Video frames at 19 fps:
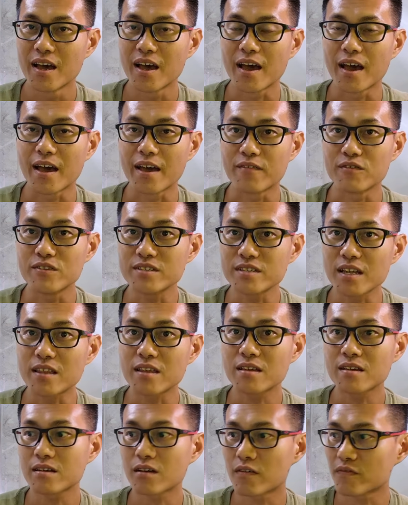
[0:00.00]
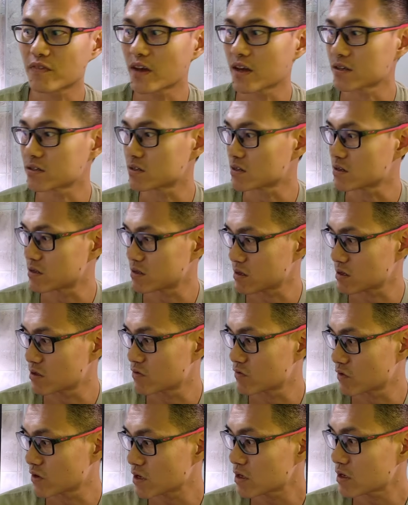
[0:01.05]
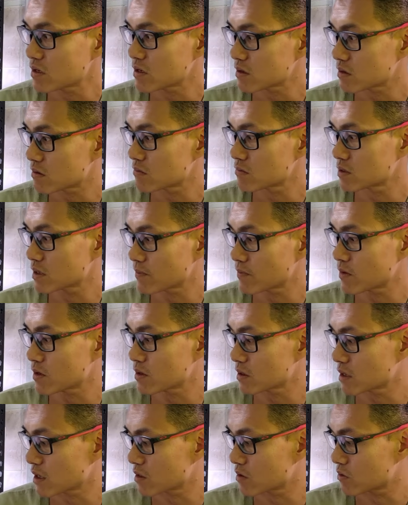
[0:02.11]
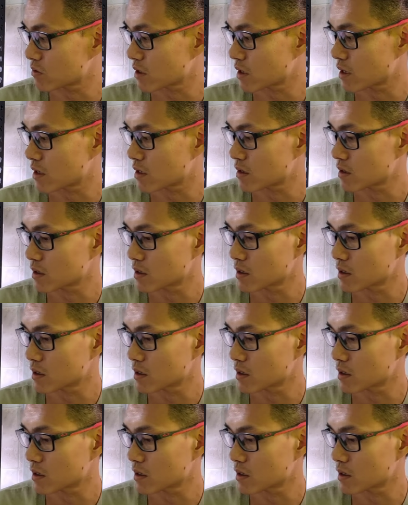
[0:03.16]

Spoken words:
And resetting of tanks is really something that you can